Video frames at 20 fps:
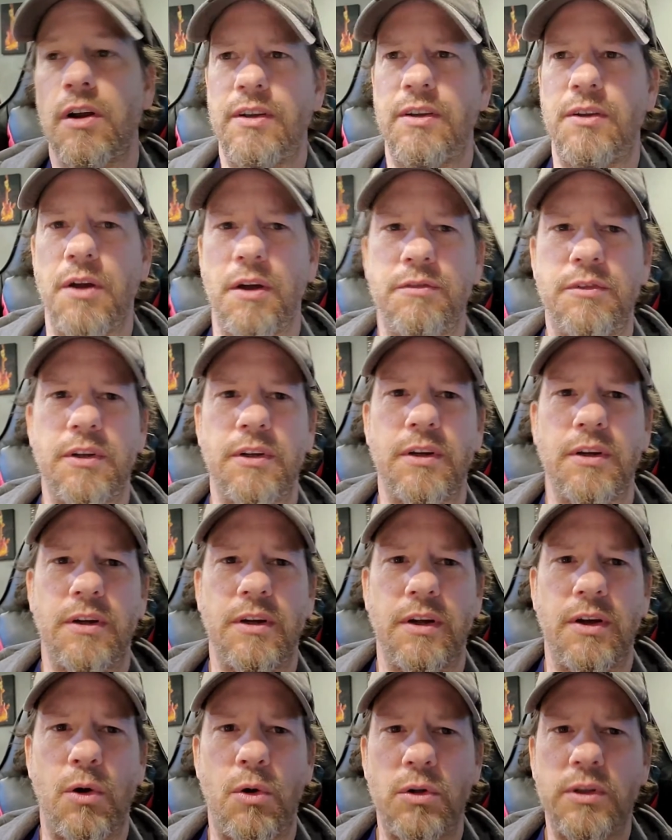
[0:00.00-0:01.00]
You have to
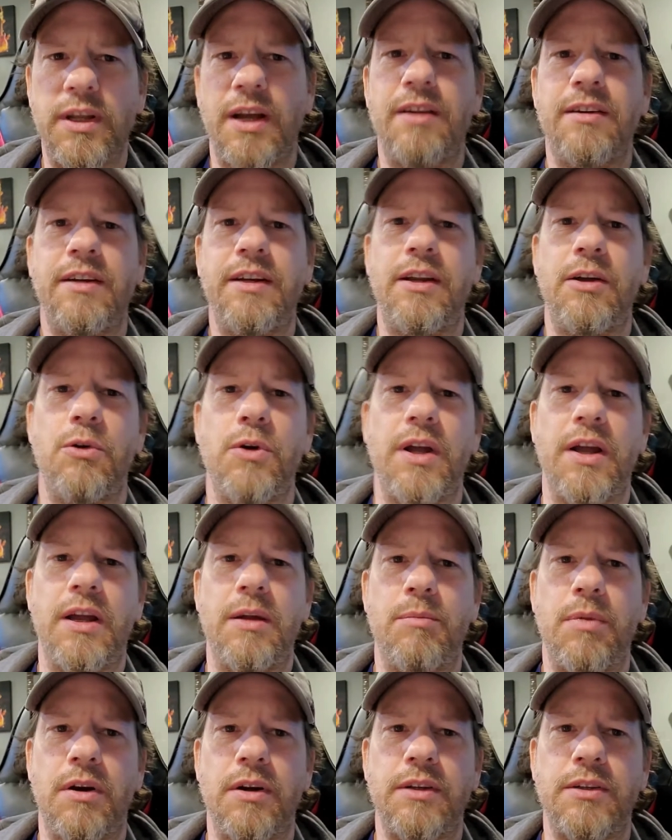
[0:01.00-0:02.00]
hold down the OK
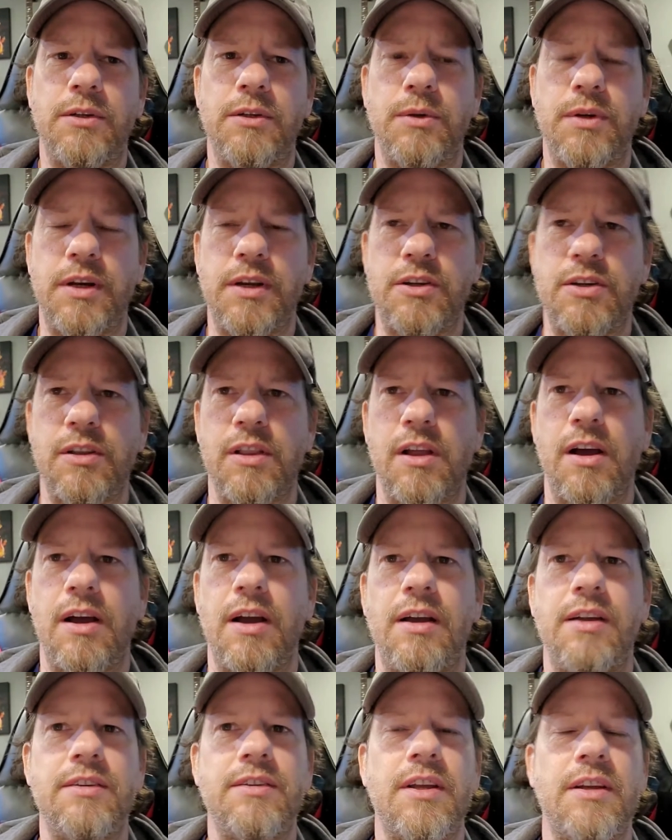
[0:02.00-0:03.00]
button to
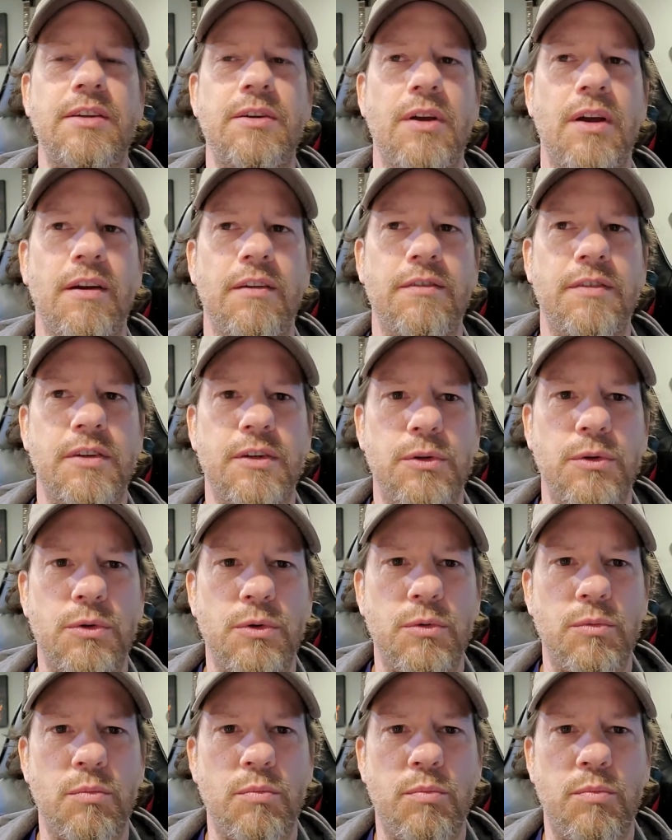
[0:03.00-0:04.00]
initialize, then you have
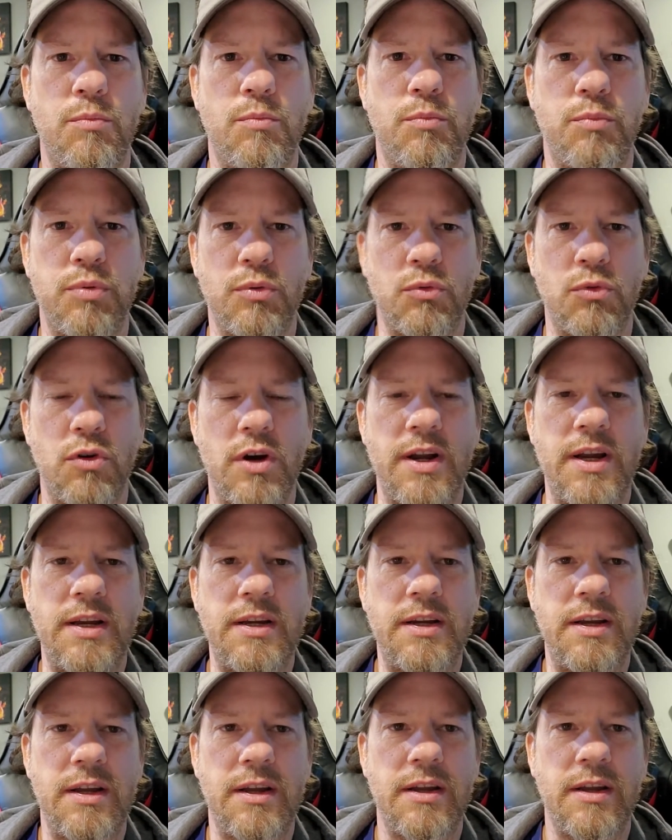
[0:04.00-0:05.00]
to
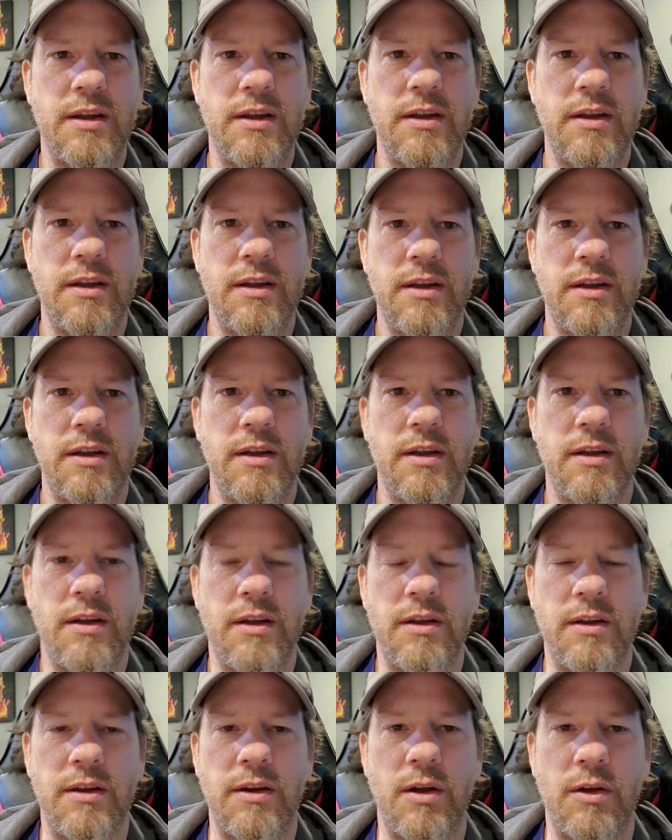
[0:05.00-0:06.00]
brake.
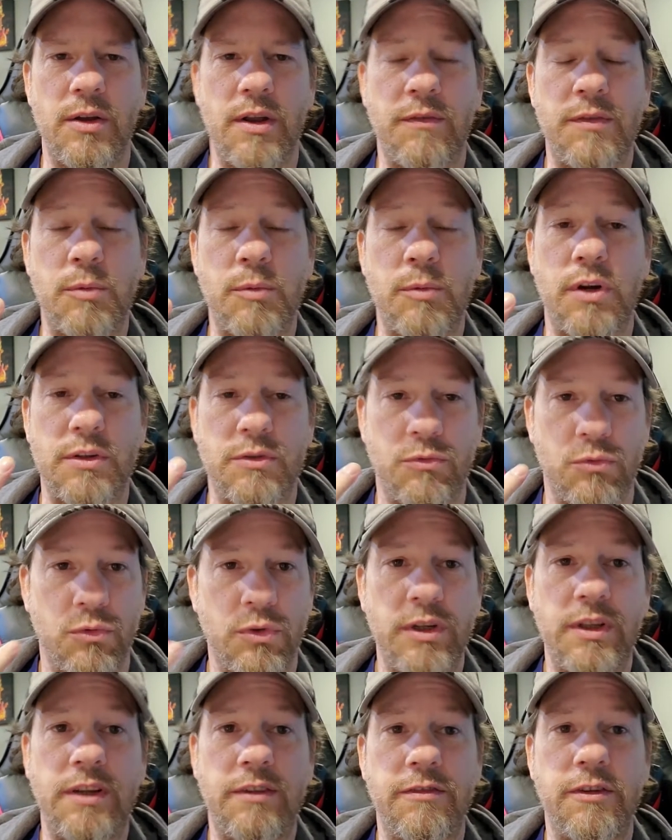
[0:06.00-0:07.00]
You know, you have to press
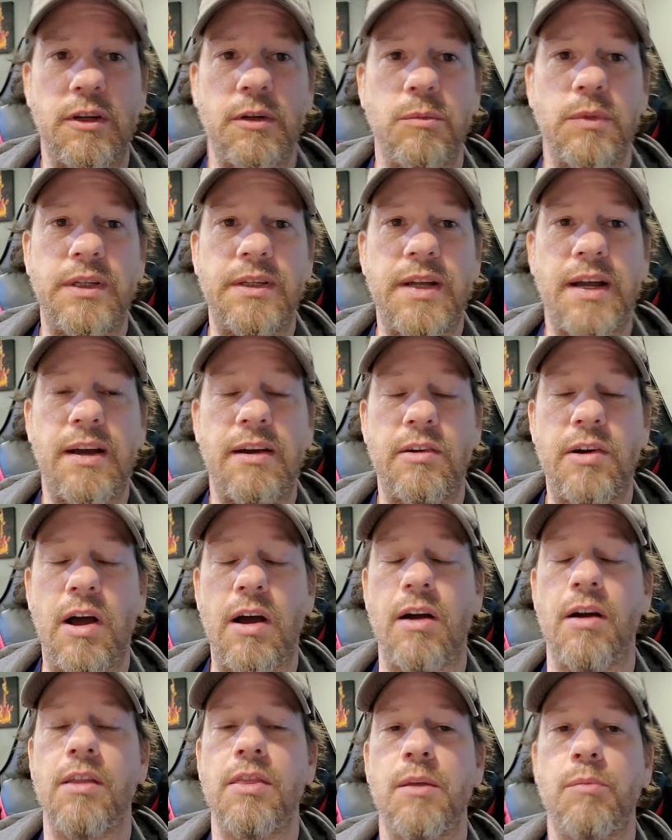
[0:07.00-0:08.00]
really firmly down
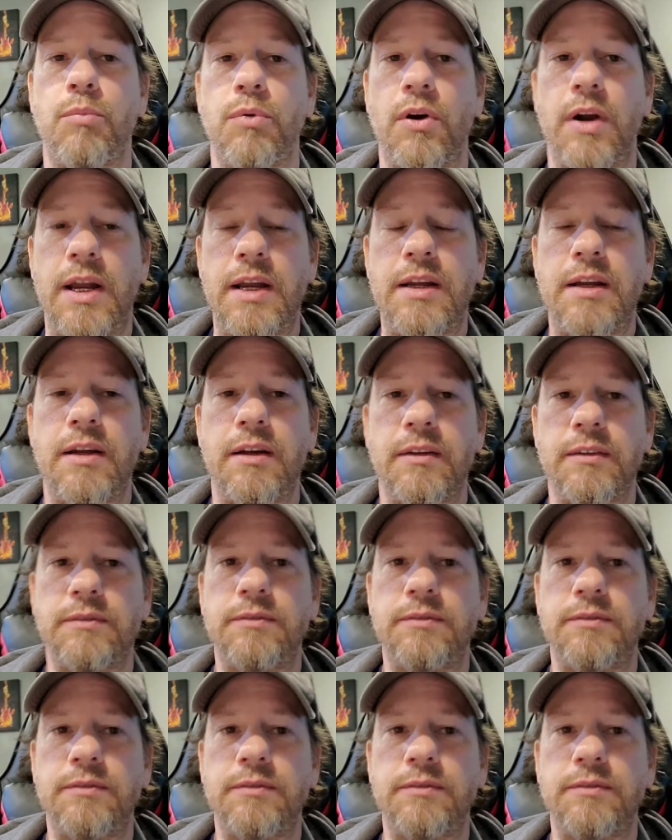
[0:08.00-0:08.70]
on the brake.